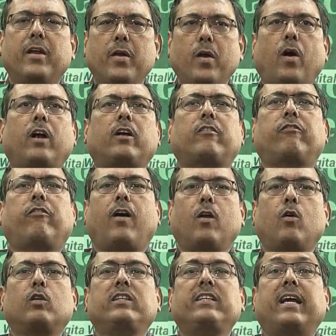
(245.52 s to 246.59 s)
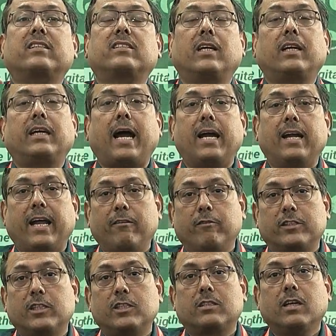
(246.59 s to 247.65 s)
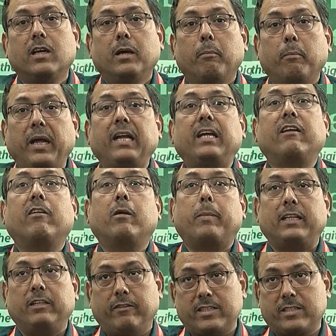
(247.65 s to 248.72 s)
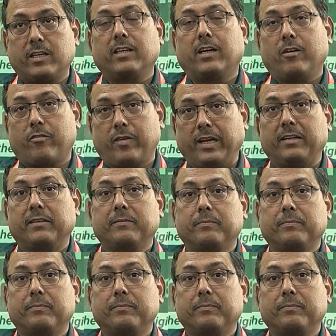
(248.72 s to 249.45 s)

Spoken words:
not follow the exact guideline which is being given by the Western country.